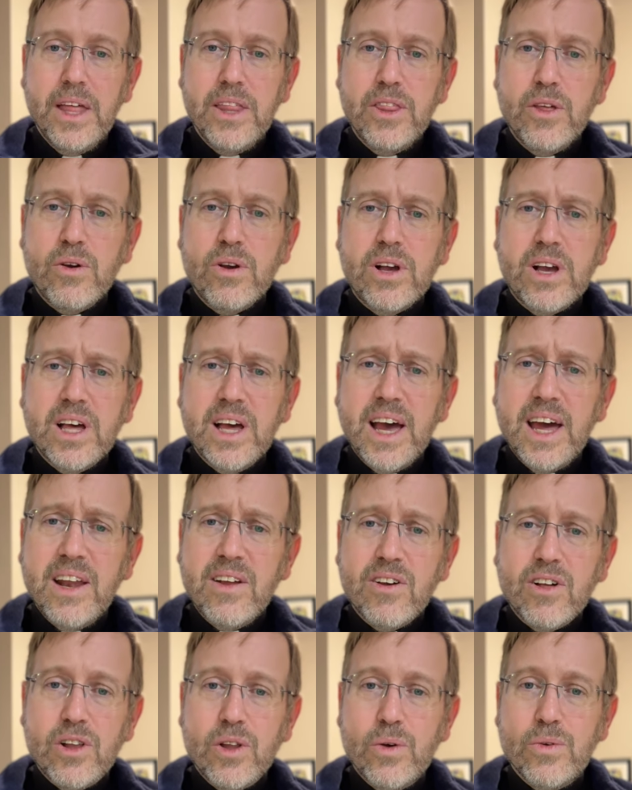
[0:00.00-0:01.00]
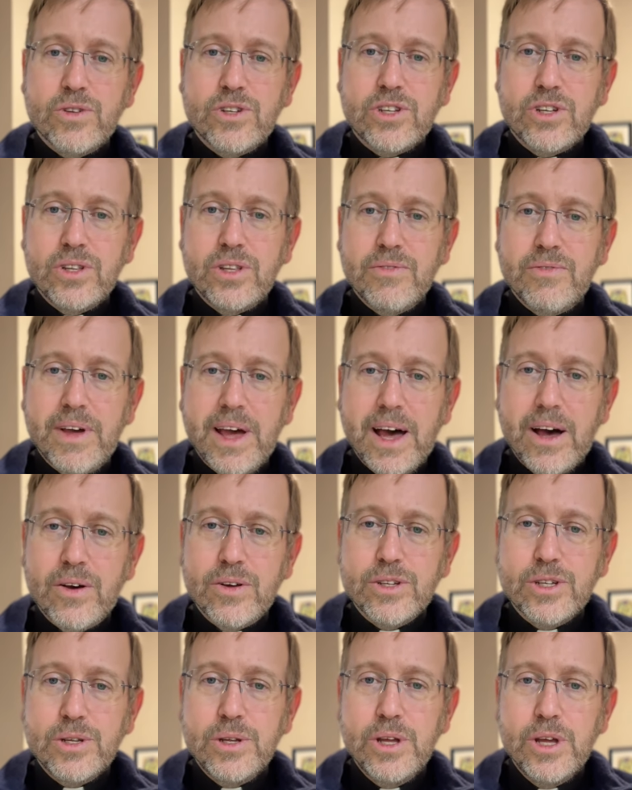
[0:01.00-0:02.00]
They're kind of close to the
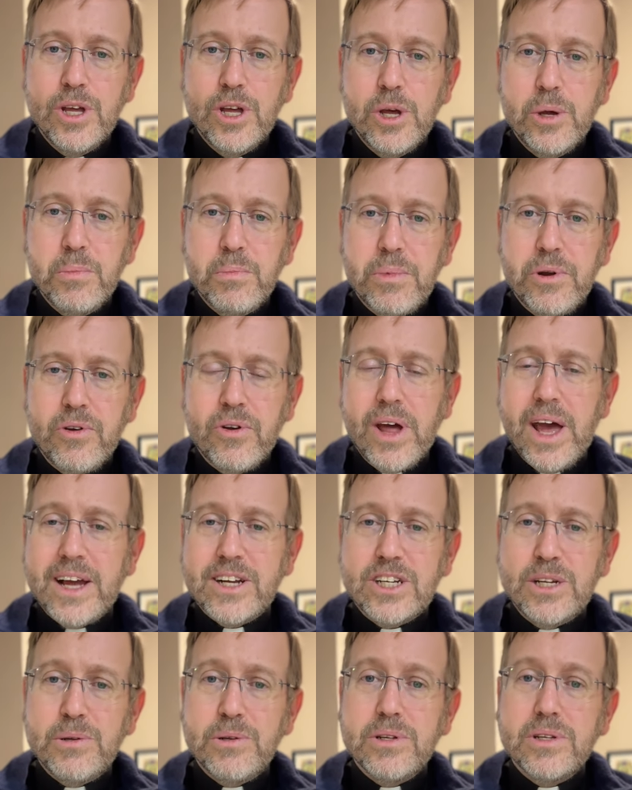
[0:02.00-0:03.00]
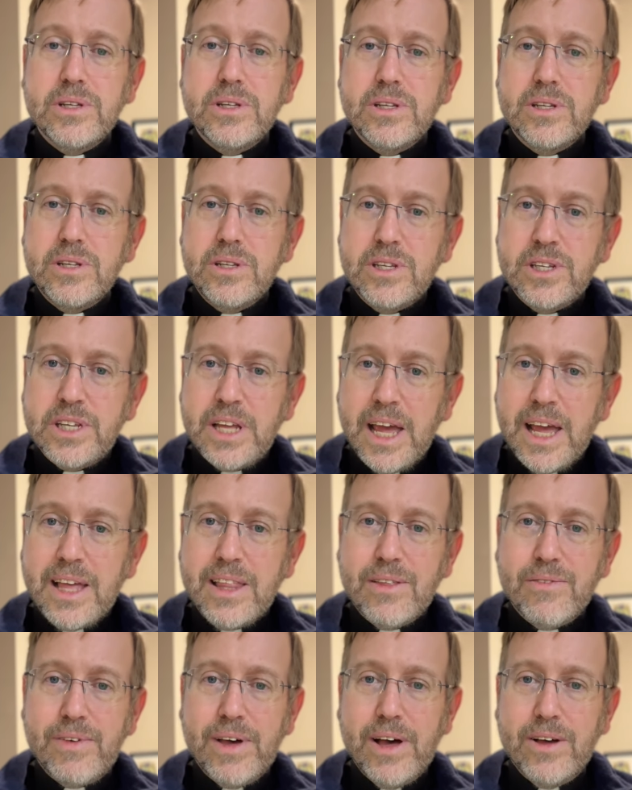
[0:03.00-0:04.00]
vows, but you're not actually saying
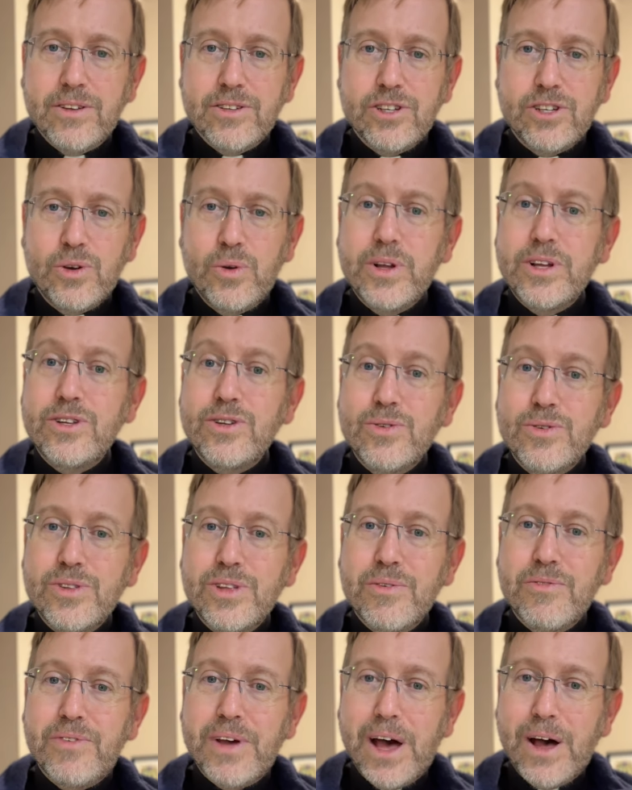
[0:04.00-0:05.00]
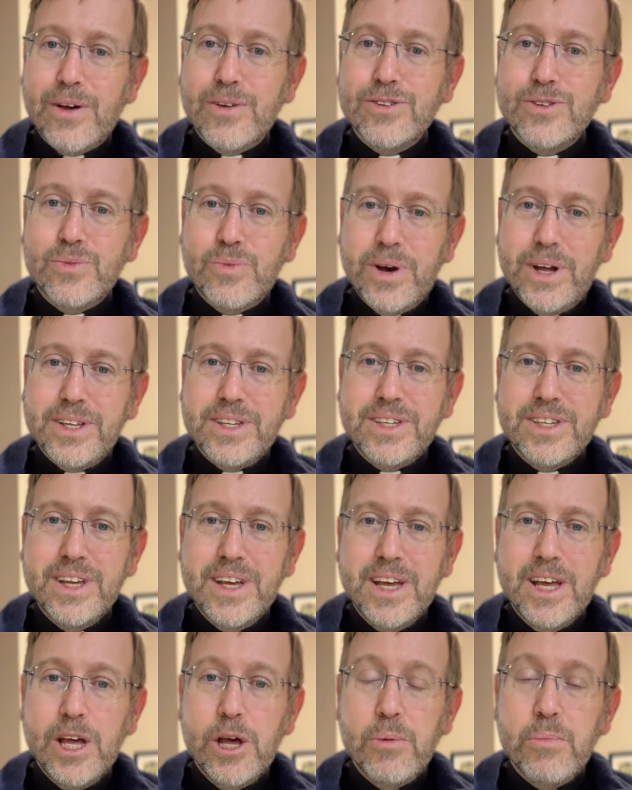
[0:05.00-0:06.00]
the vows. You only do the vows once,
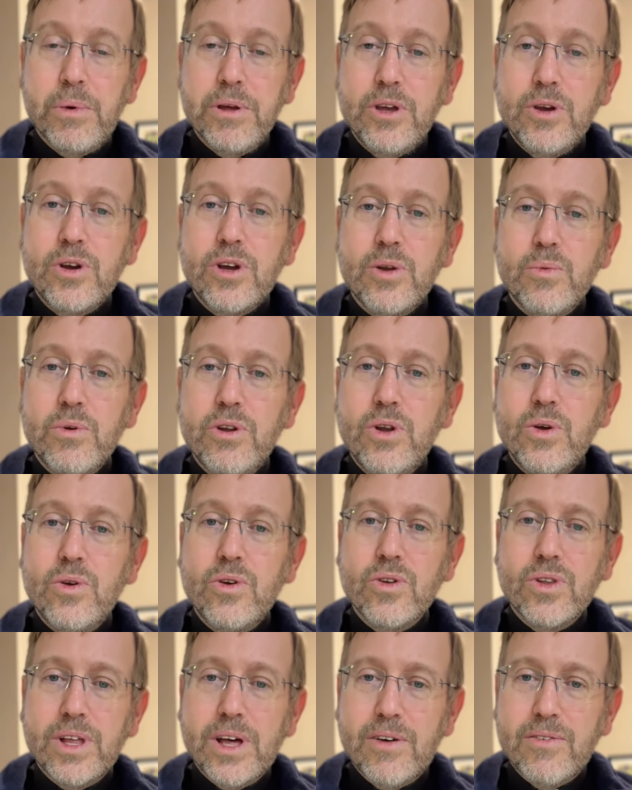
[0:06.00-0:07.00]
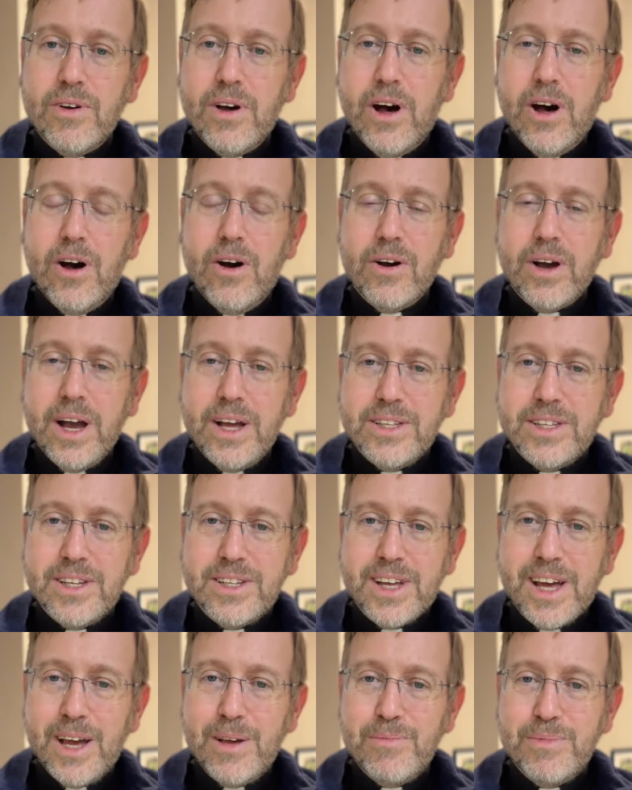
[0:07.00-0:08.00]
but you can renew your love all kinds of
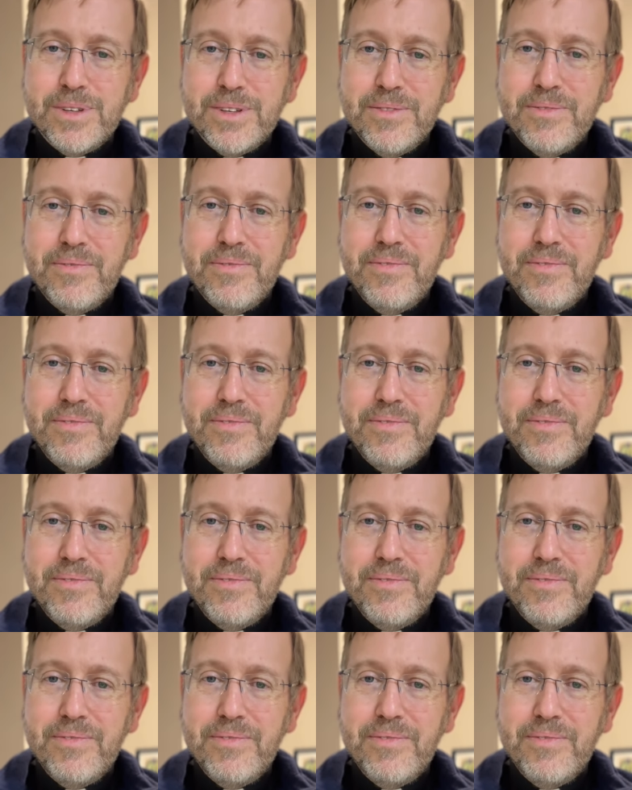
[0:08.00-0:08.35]
times.